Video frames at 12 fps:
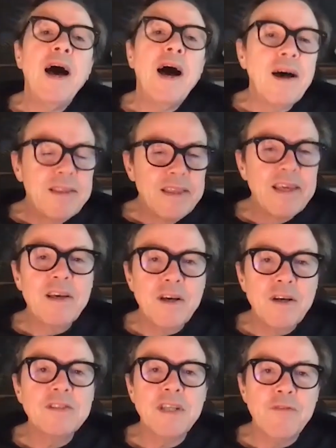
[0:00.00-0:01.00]
I think
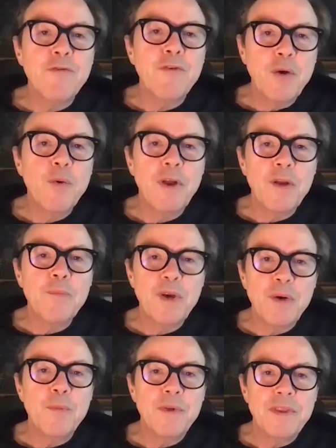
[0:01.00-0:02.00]
are suffering quite a
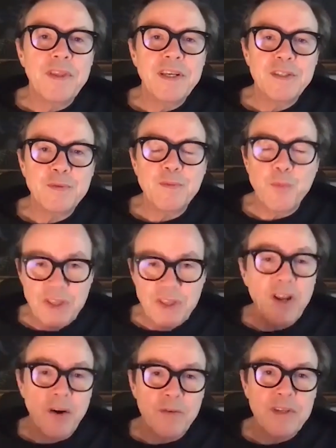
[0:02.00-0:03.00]
bit with this, with the
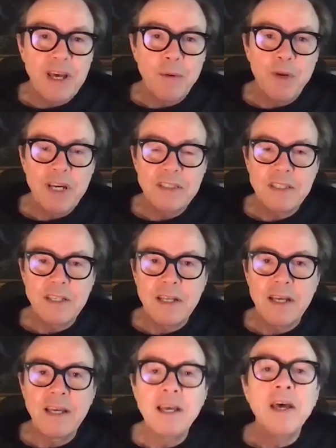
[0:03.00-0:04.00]
lockdown,
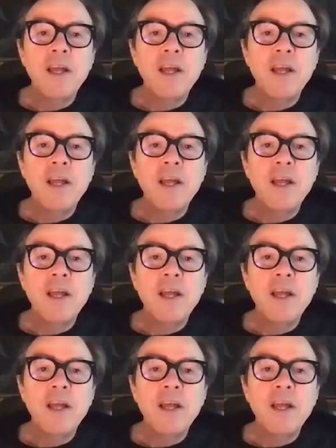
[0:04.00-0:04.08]
basically.